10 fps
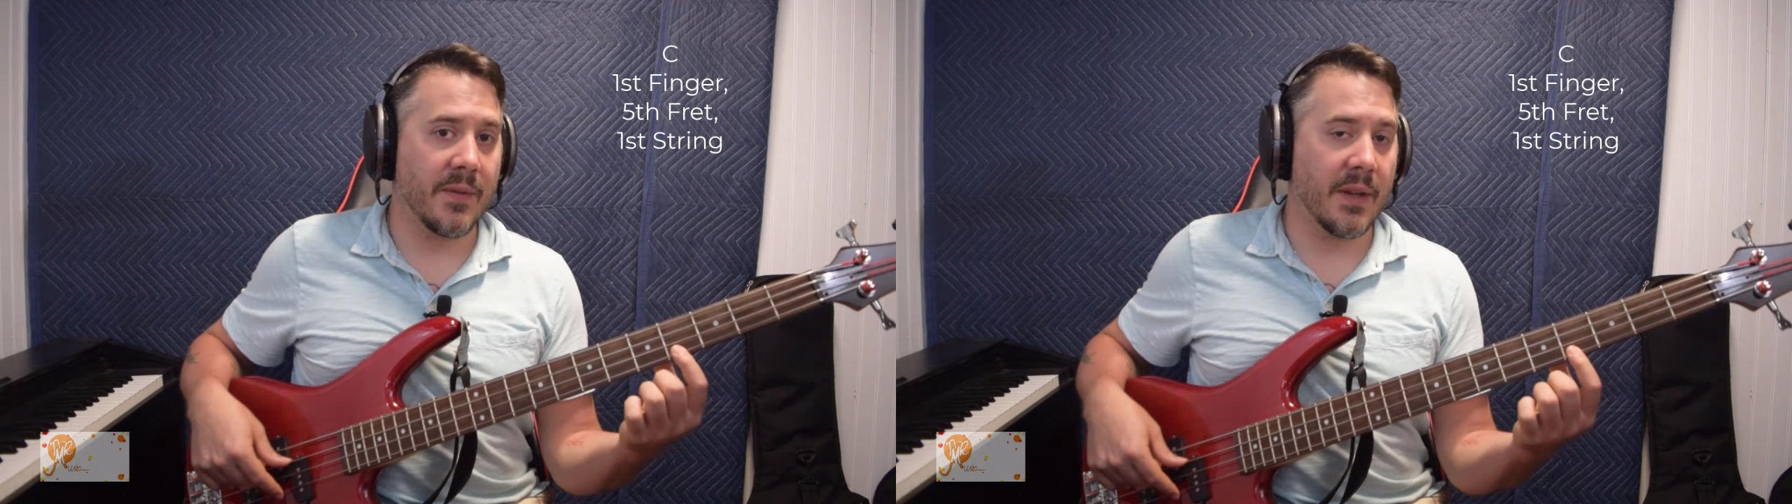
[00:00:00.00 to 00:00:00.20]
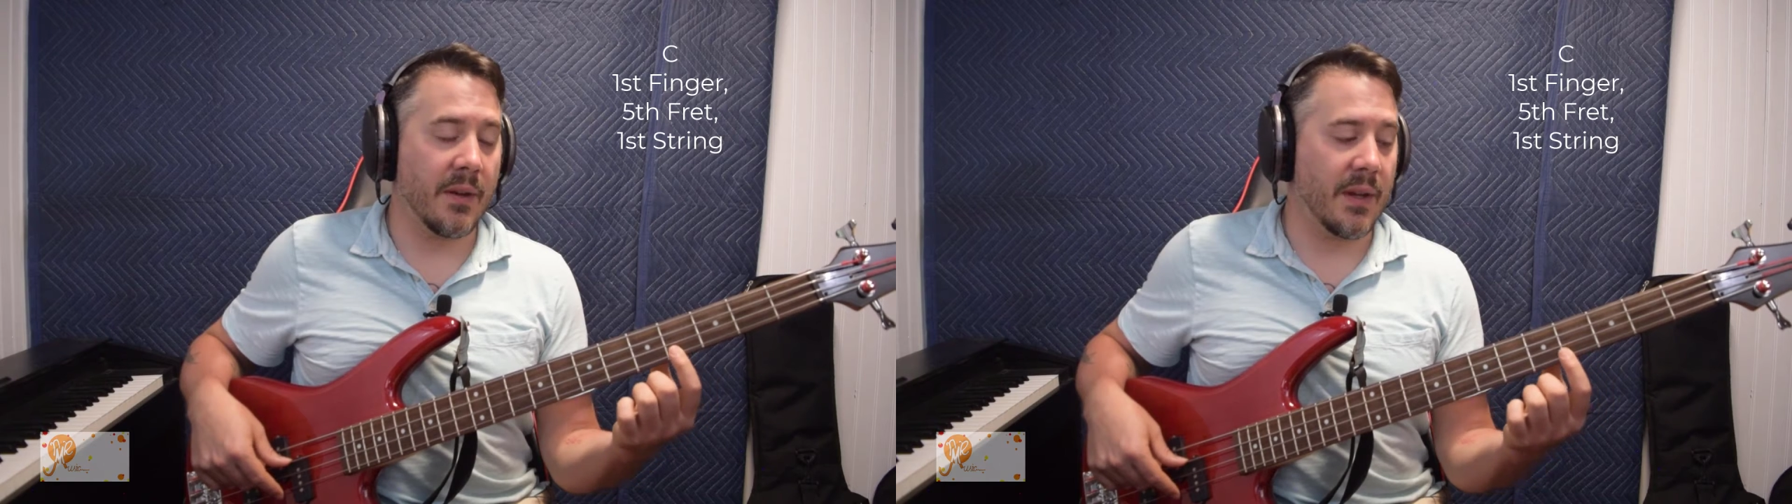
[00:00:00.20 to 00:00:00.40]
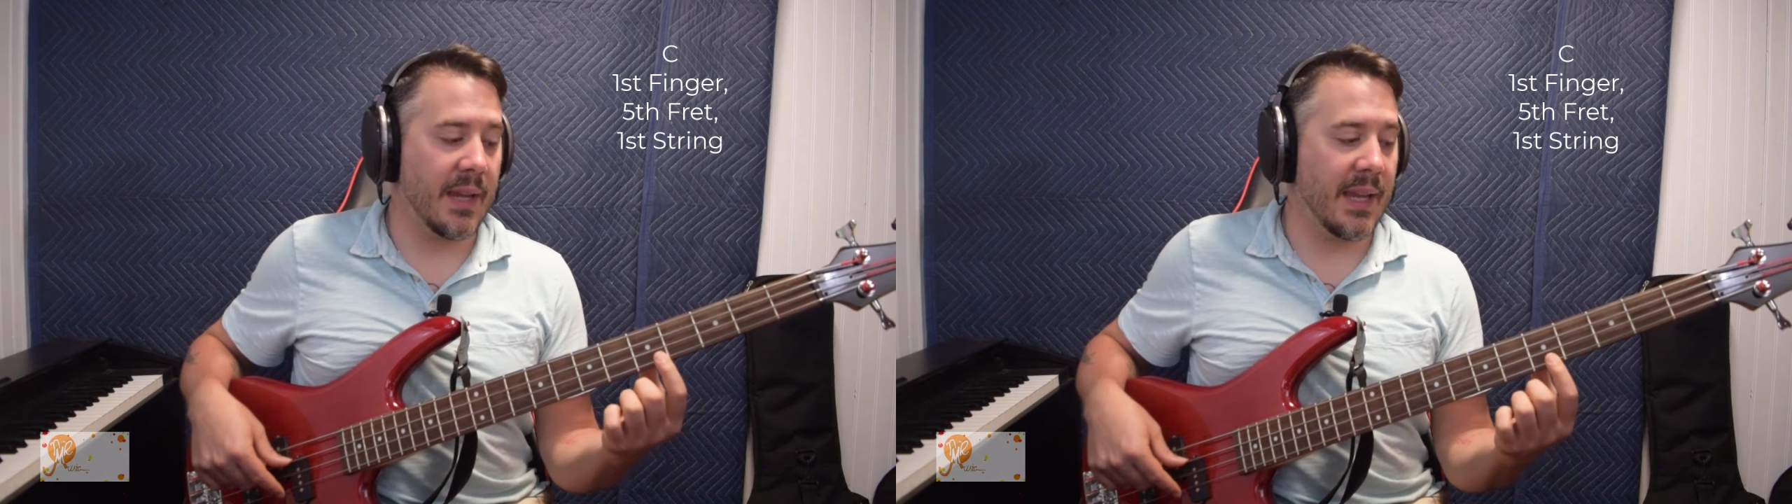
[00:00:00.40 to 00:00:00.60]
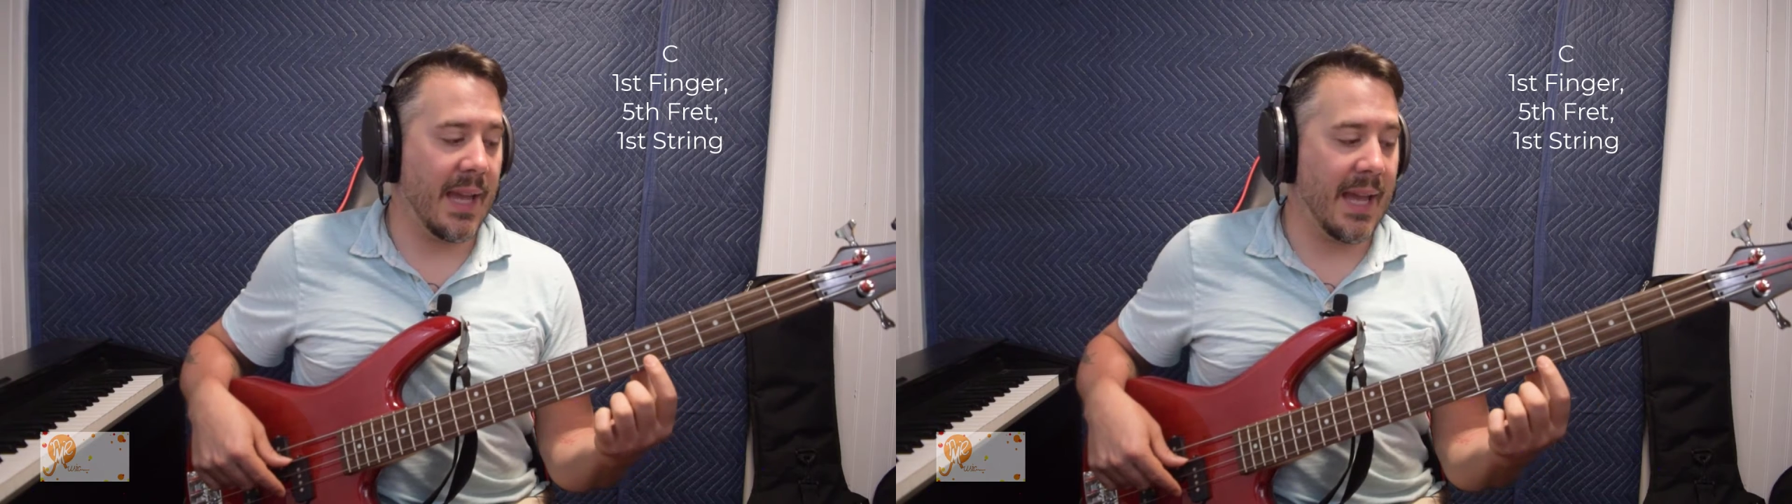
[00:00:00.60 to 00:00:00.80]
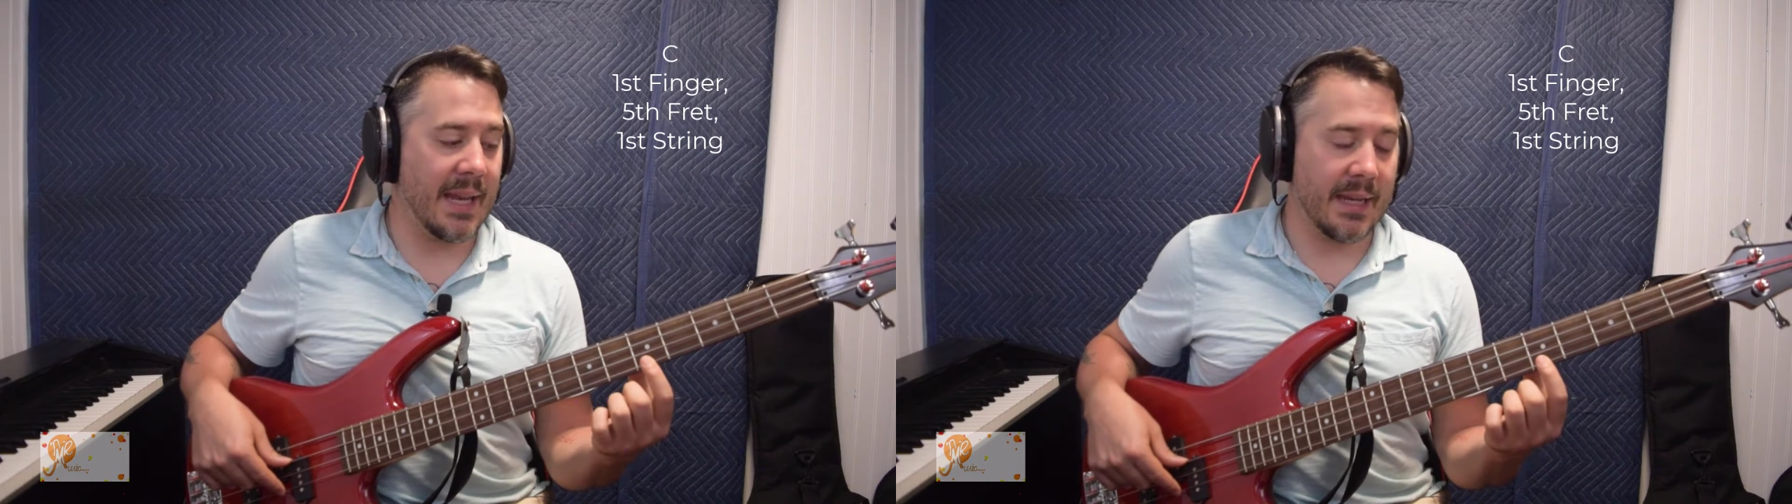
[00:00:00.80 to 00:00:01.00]
finger
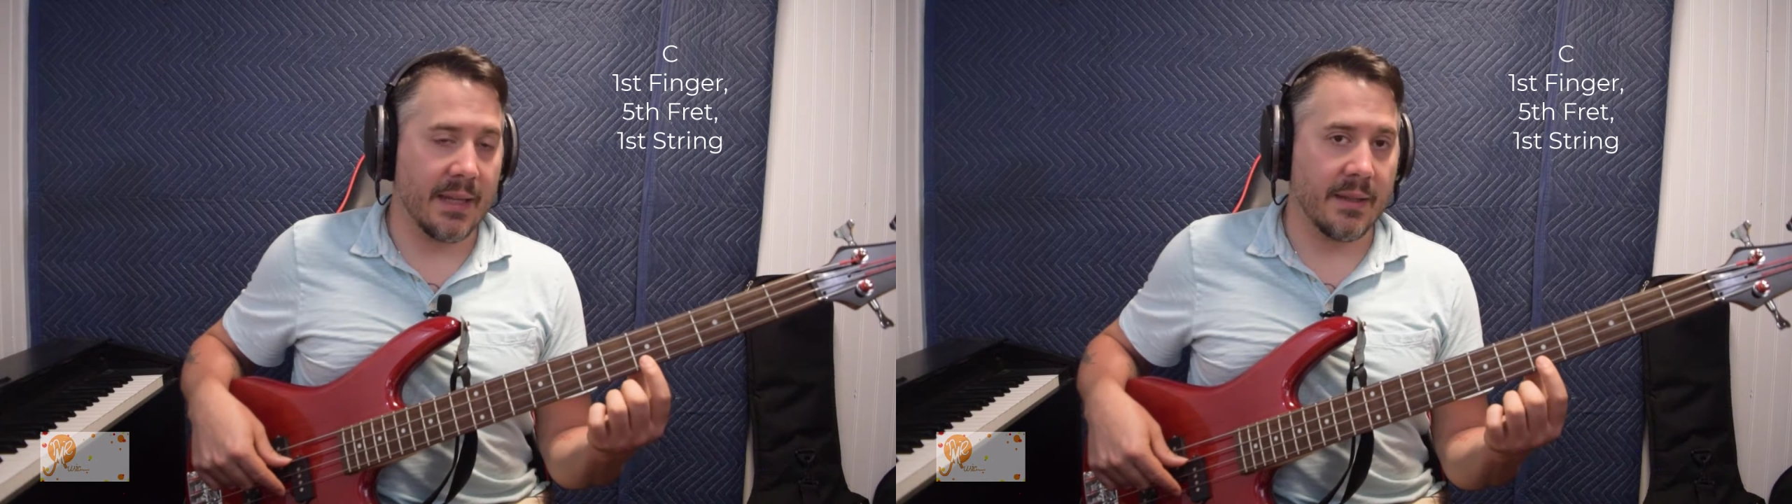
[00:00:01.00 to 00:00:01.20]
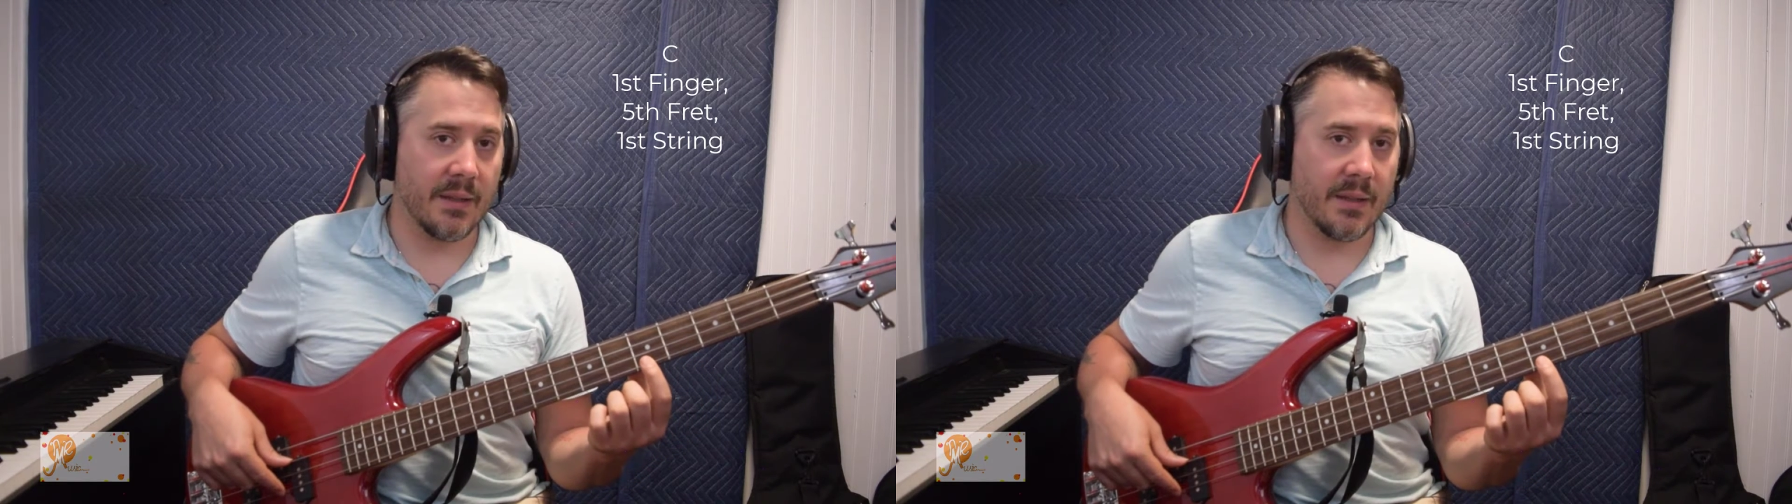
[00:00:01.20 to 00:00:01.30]
again